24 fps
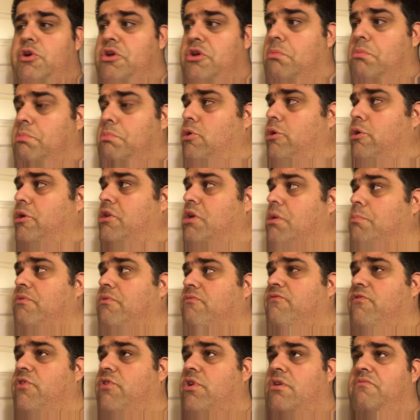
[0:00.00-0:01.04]
You're blowing up
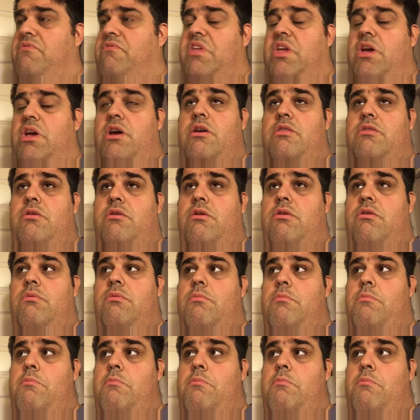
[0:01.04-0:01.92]
in front of the other